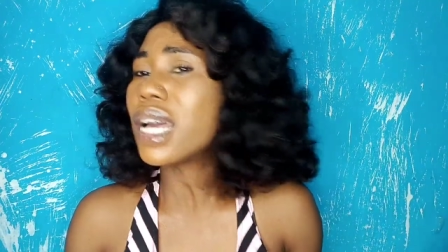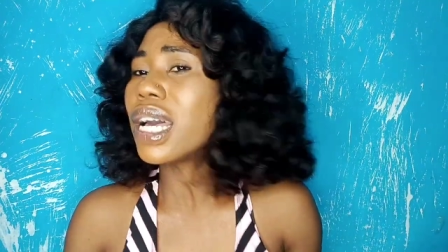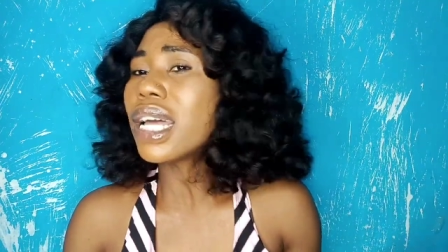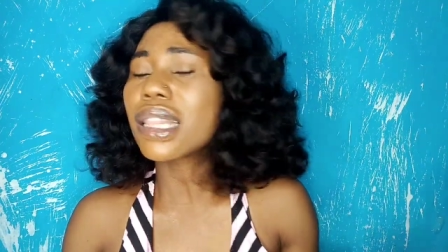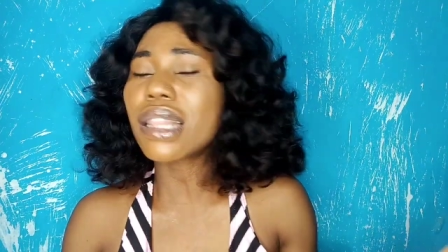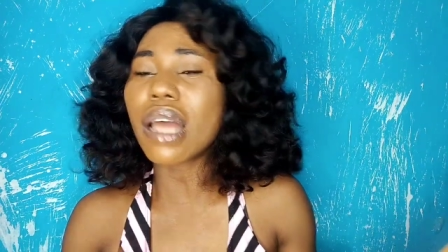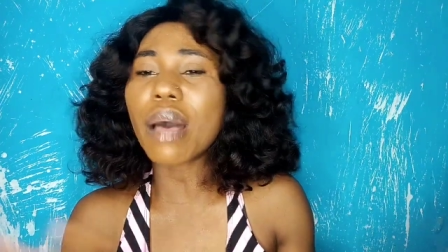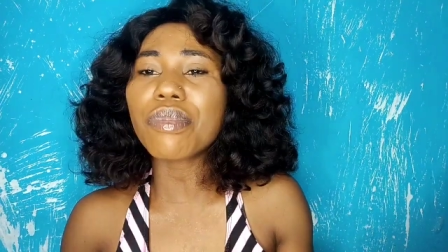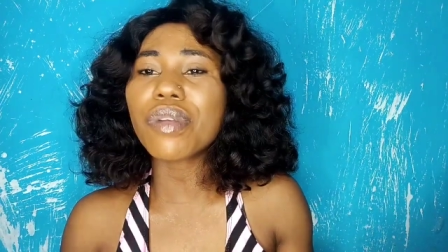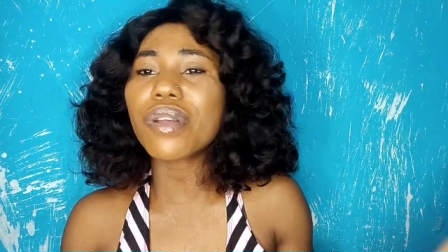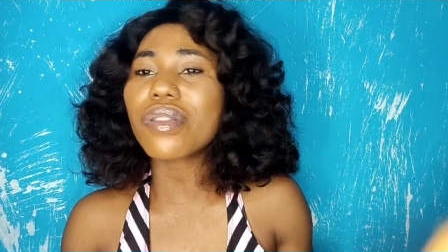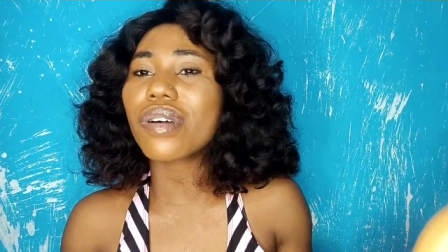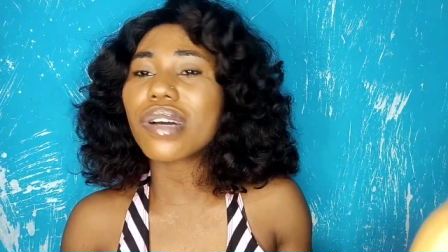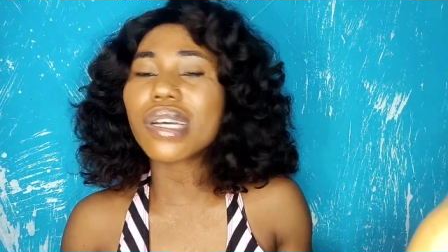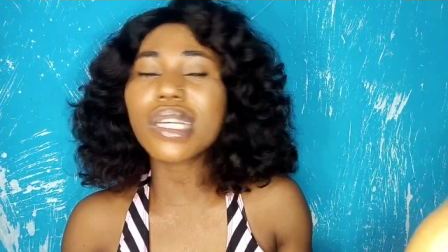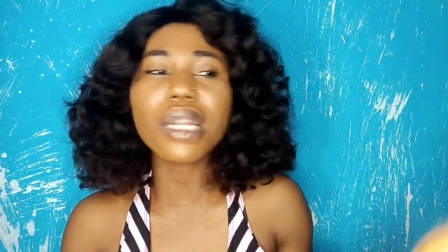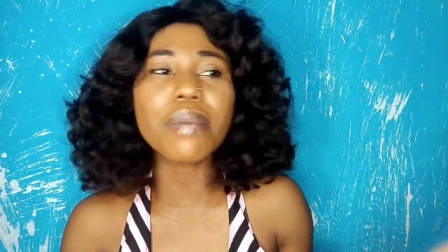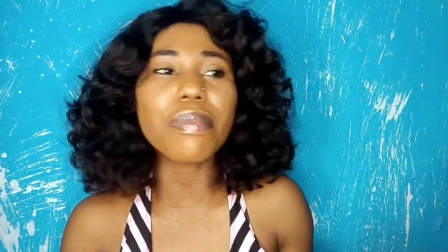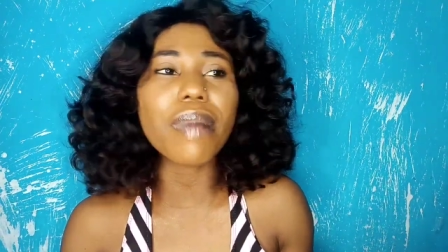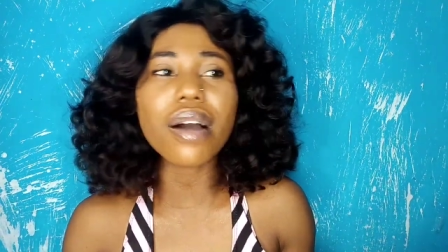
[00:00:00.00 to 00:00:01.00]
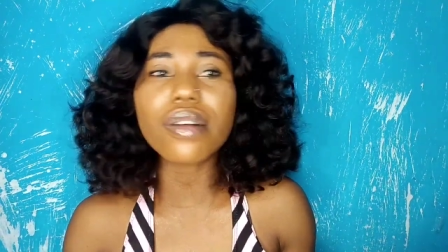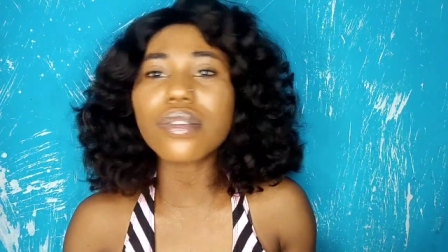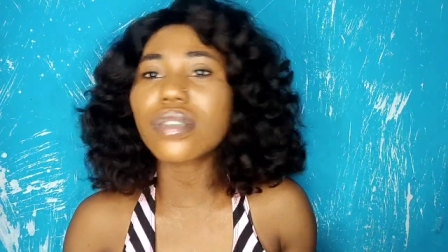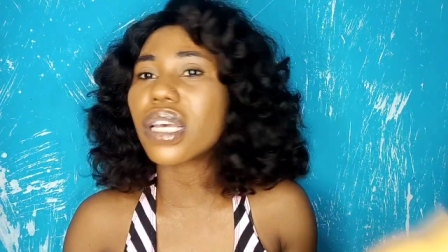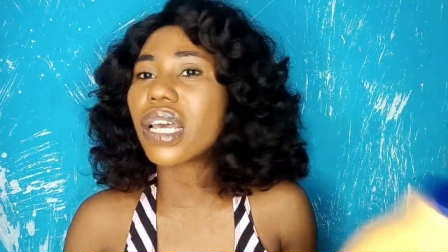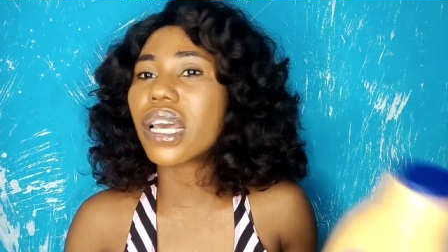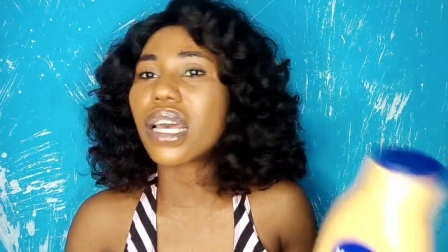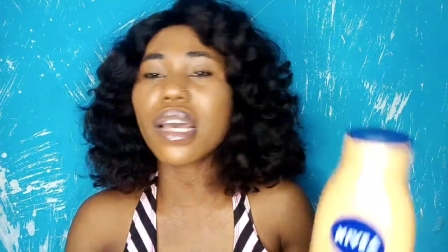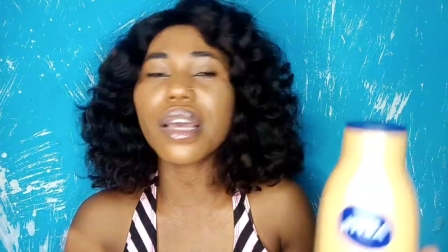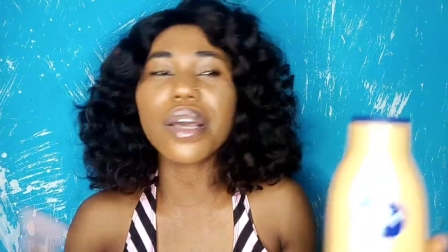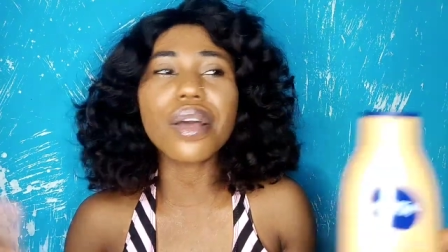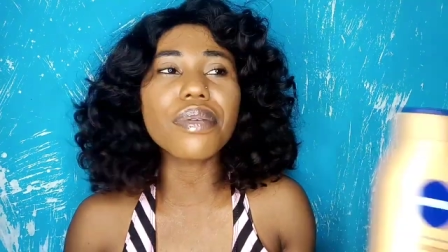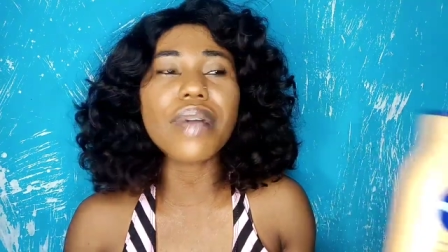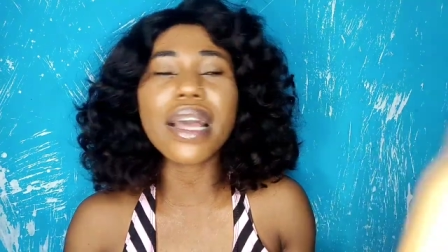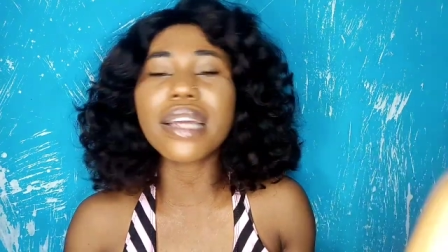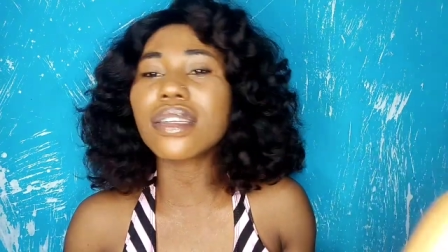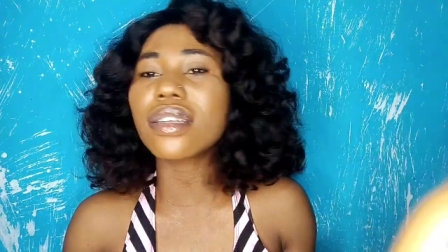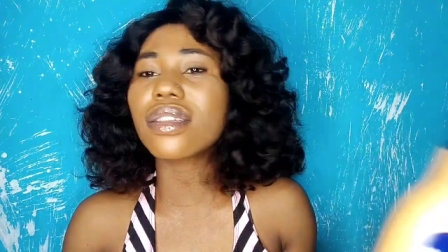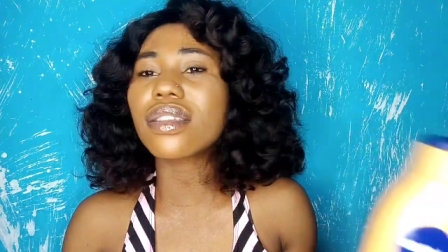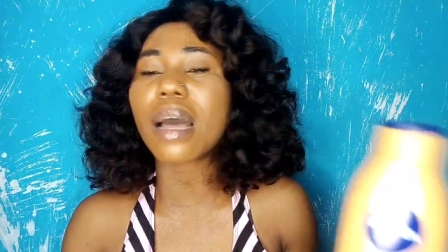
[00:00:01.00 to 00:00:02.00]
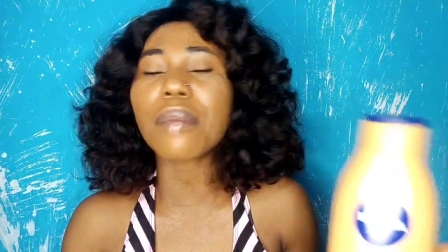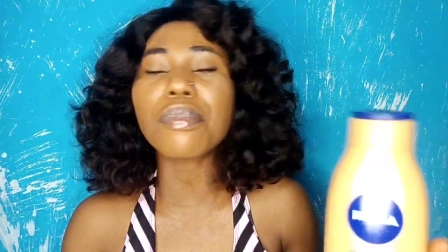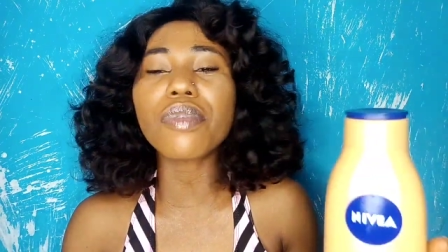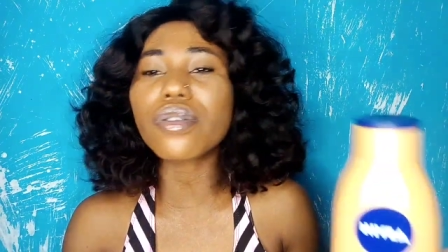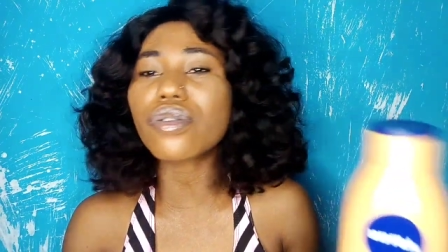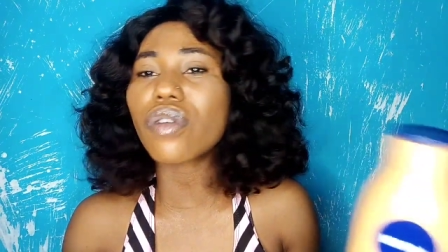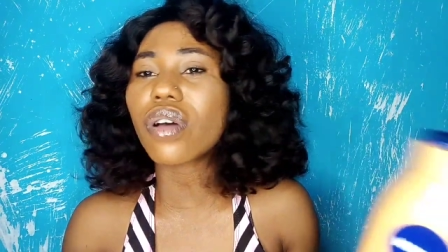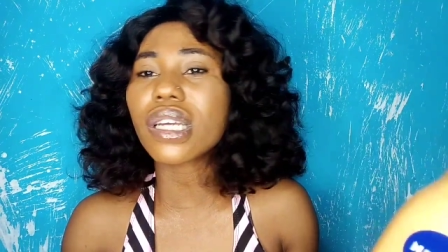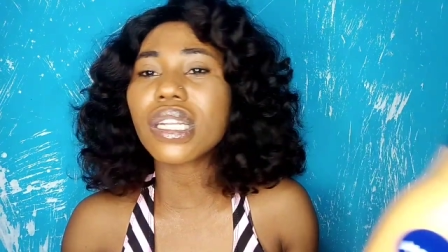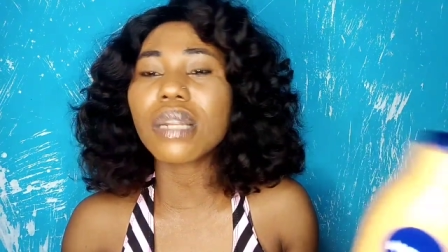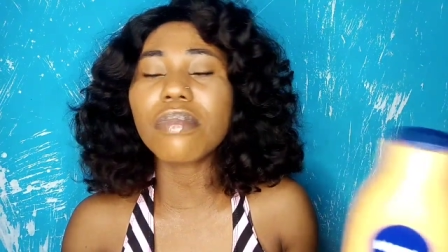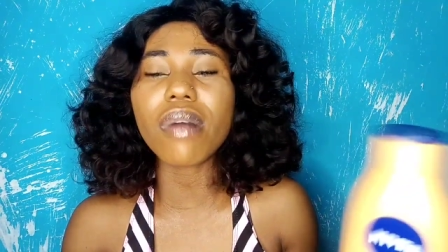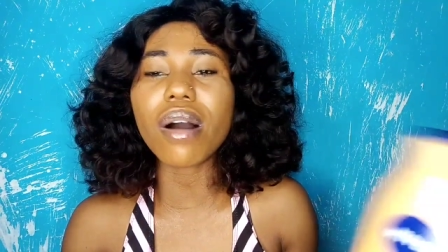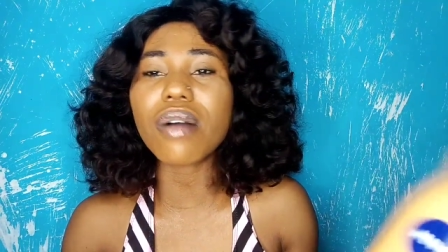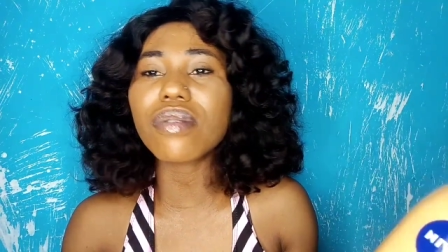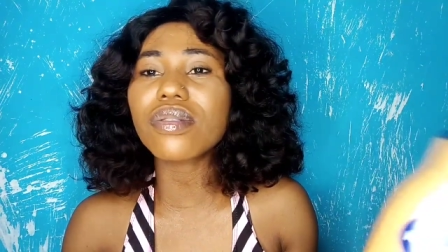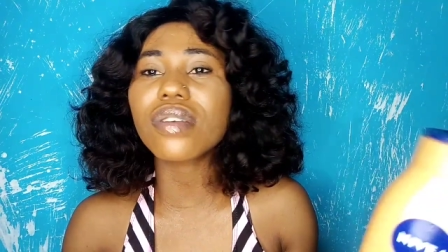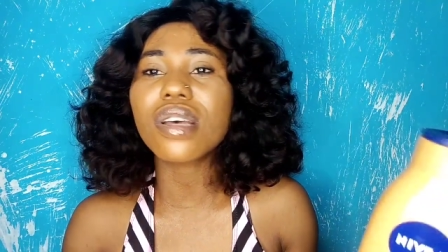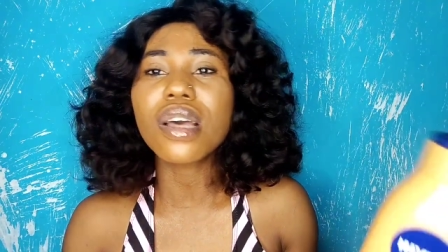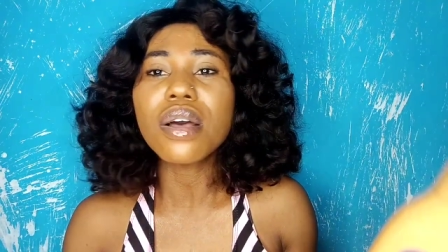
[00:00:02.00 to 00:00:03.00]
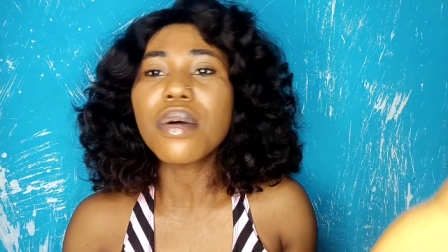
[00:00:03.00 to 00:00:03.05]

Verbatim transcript: Now I'm not talking about I'm not talking about